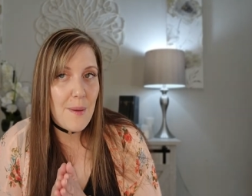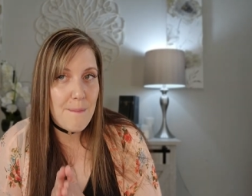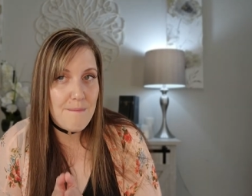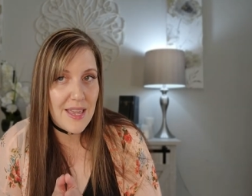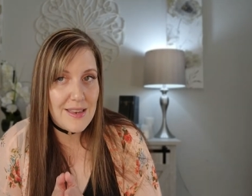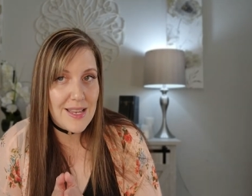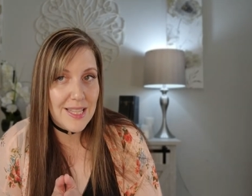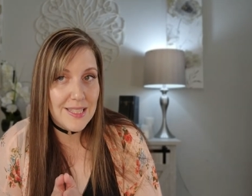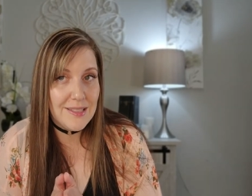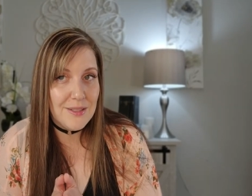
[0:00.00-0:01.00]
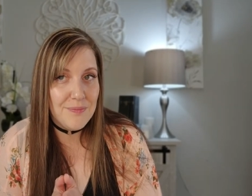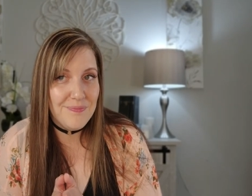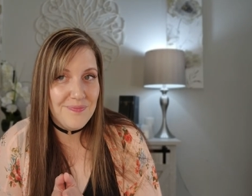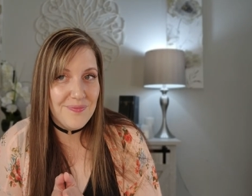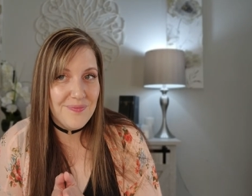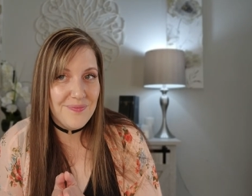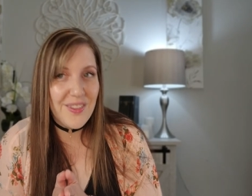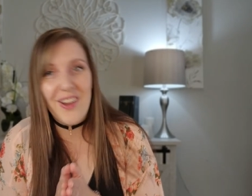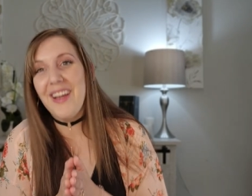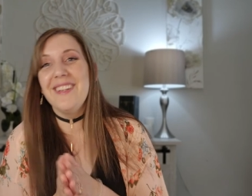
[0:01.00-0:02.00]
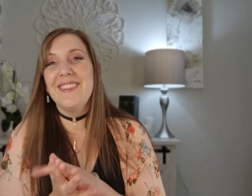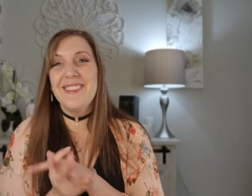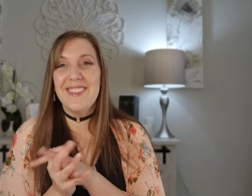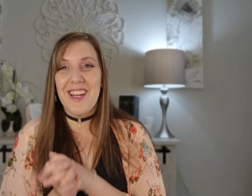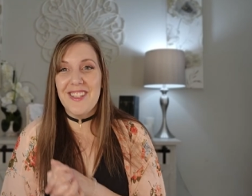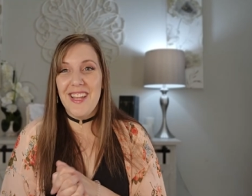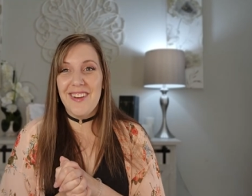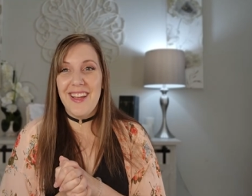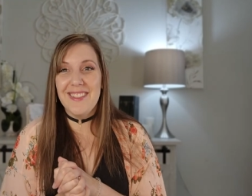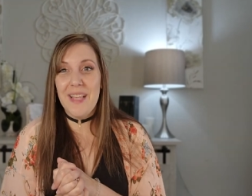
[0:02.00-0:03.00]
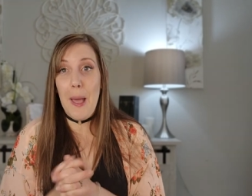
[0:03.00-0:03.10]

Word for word: maintenance. All right, talk to you later, guys.